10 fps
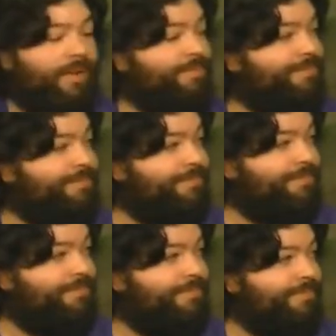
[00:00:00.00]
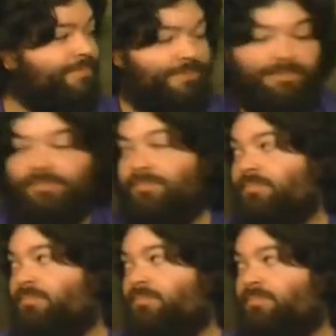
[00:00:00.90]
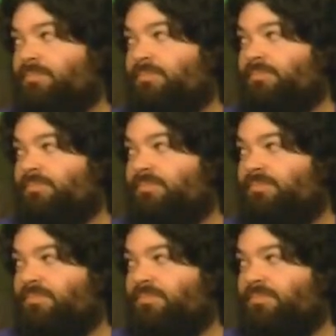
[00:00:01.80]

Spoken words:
(not speaking)